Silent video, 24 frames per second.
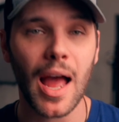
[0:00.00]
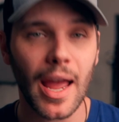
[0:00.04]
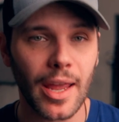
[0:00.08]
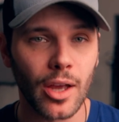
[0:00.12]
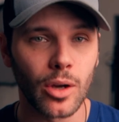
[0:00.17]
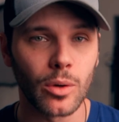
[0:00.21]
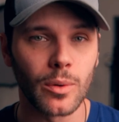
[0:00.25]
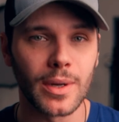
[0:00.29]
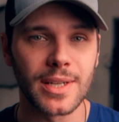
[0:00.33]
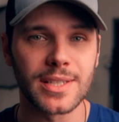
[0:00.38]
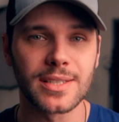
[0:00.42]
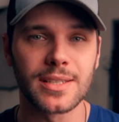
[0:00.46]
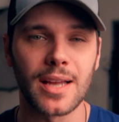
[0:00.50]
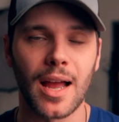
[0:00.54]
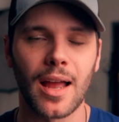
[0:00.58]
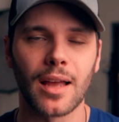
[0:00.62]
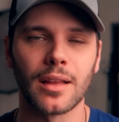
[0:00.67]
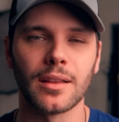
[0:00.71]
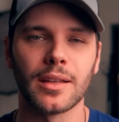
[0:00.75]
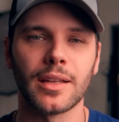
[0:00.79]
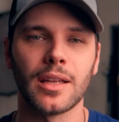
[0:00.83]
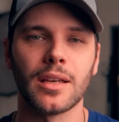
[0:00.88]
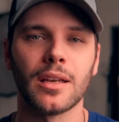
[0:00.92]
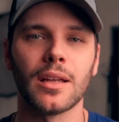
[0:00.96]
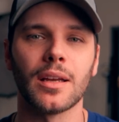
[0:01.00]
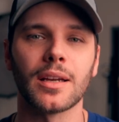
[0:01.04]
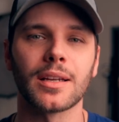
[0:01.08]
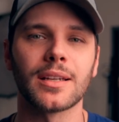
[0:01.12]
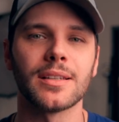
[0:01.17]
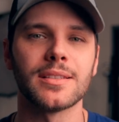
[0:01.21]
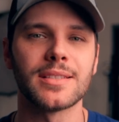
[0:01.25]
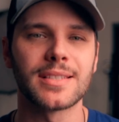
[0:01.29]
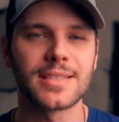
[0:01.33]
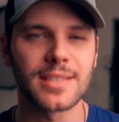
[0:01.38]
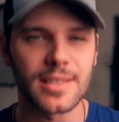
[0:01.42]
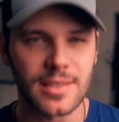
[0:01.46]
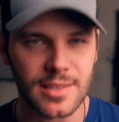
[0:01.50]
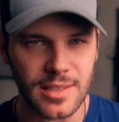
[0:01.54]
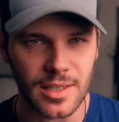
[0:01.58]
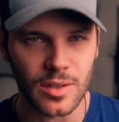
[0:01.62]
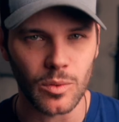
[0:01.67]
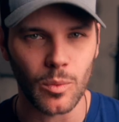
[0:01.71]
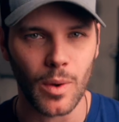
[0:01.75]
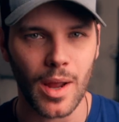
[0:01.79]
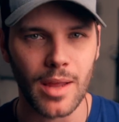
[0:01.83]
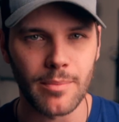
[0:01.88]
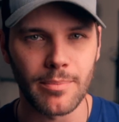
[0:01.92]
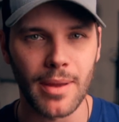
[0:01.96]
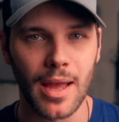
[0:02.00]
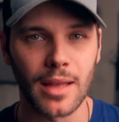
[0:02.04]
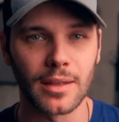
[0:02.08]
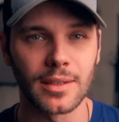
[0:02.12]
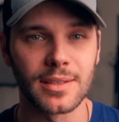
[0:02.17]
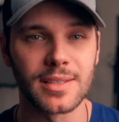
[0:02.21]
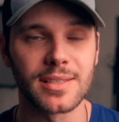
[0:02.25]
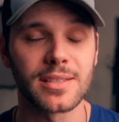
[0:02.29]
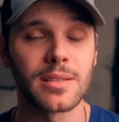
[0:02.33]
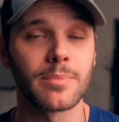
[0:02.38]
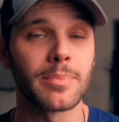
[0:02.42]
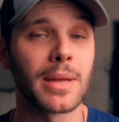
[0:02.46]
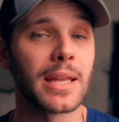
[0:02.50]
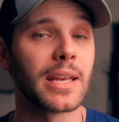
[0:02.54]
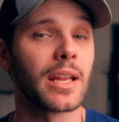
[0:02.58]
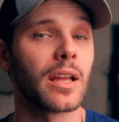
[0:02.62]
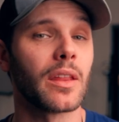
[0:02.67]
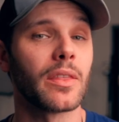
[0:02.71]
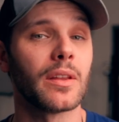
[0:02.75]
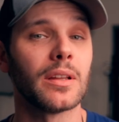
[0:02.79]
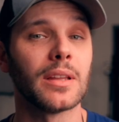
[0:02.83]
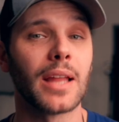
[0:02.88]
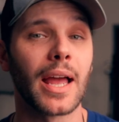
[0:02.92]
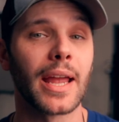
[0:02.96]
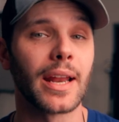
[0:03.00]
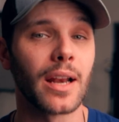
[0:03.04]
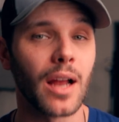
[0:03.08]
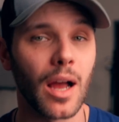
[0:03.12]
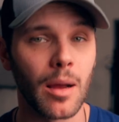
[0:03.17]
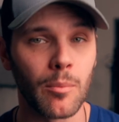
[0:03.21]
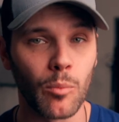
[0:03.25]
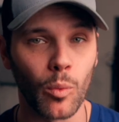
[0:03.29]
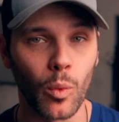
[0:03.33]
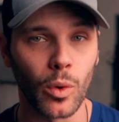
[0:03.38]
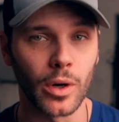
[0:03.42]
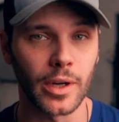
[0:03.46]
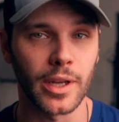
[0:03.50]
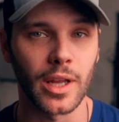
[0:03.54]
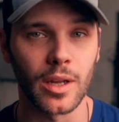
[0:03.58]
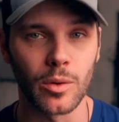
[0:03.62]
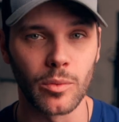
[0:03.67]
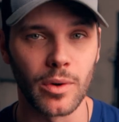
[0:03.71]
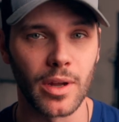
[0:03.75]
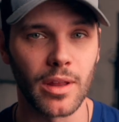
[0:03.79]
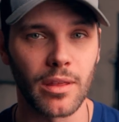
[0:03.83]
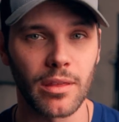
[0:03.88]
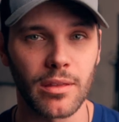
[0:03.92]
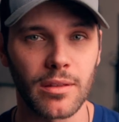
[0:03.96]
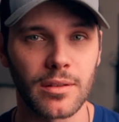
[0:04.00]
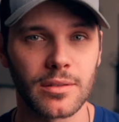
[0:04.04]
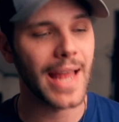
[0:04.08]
I always dial in a consistent white balance depending on the light I'm working with.